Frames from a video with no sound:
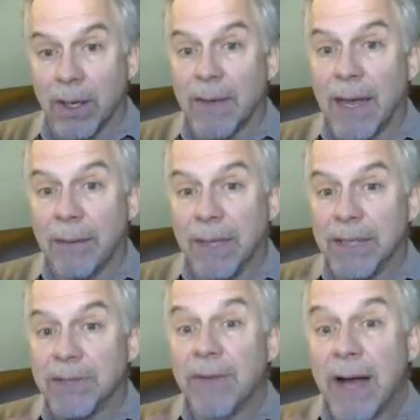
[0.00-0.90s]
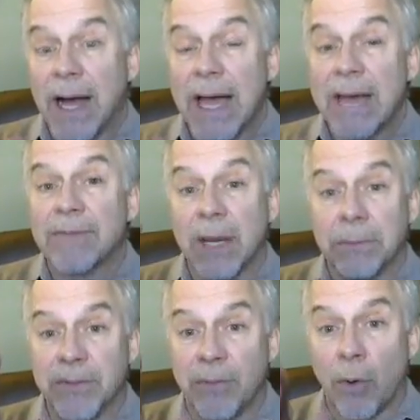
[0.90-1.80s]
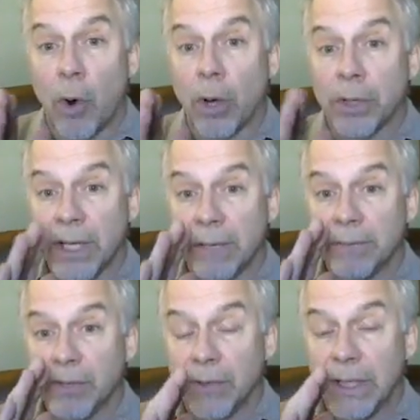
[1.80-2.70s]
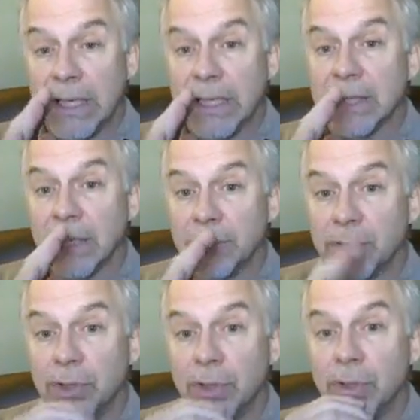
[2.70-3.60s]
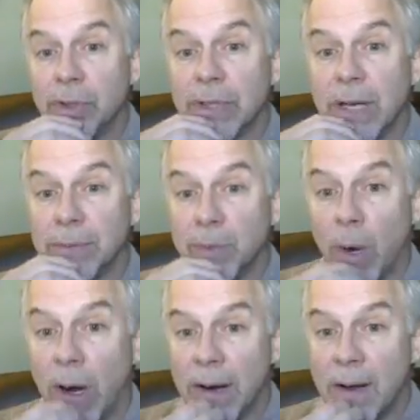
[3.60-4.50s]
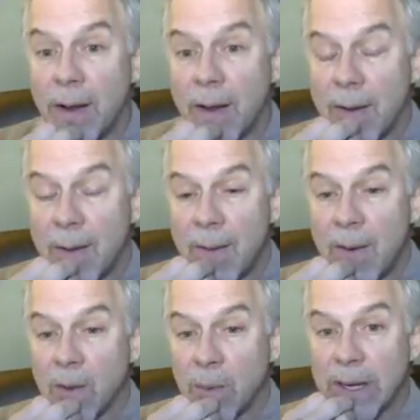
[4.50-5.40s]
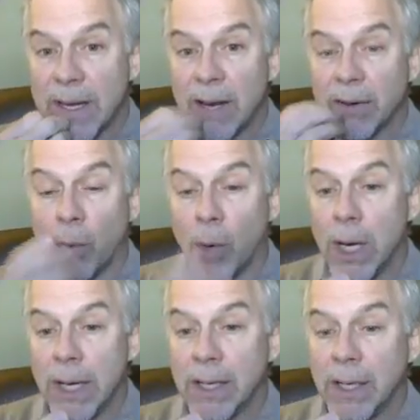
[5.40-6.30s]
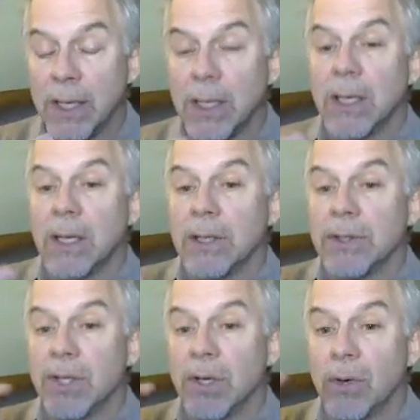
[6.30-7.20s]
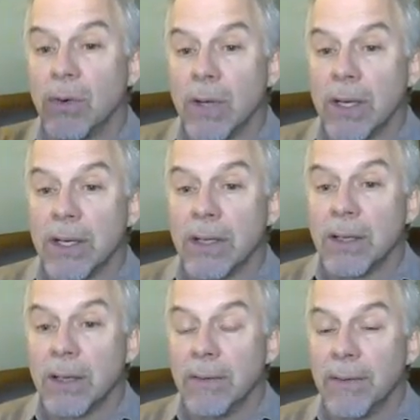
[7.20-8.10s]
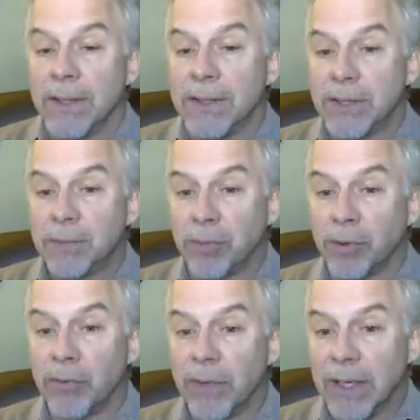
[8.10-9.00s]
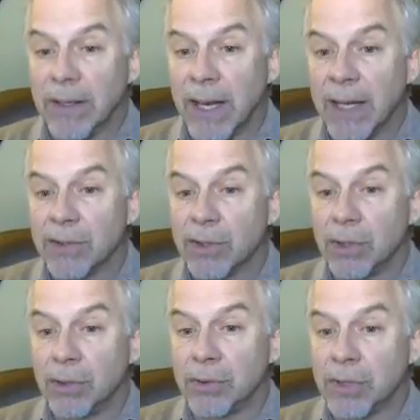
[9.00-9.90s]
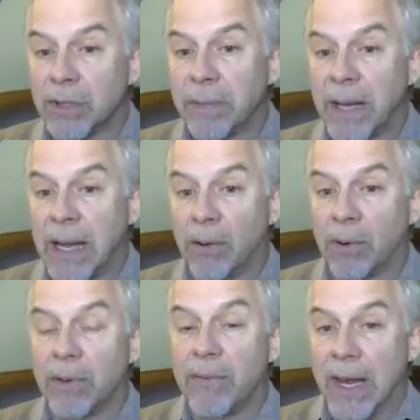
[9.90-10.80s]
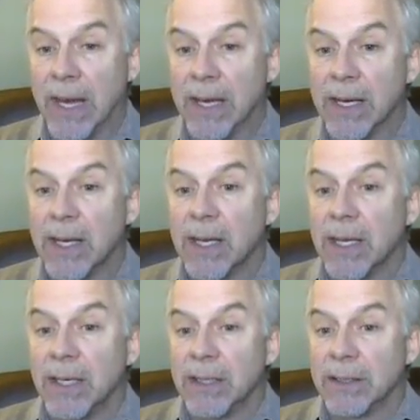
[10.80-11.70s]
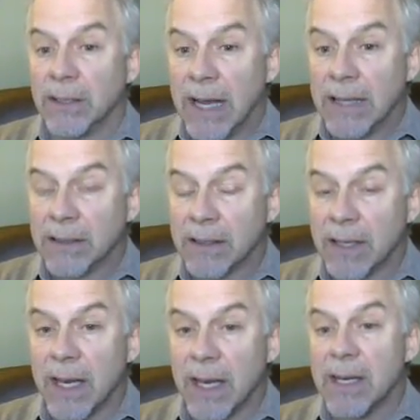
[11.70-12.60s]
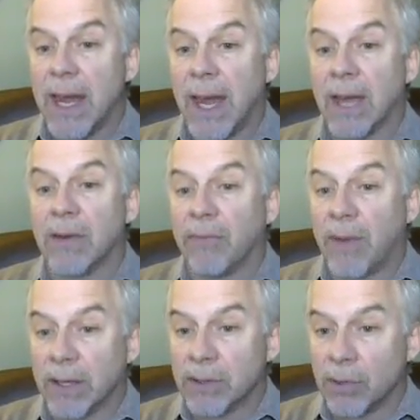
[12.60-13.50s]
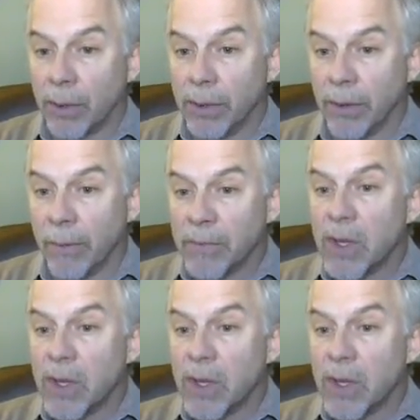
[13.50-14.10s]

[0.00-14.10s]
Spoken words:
that means 5 times 4 times 3 times 2 times 1, all the way down to 1. So this is proving that 2 to the power of n is less than n factorial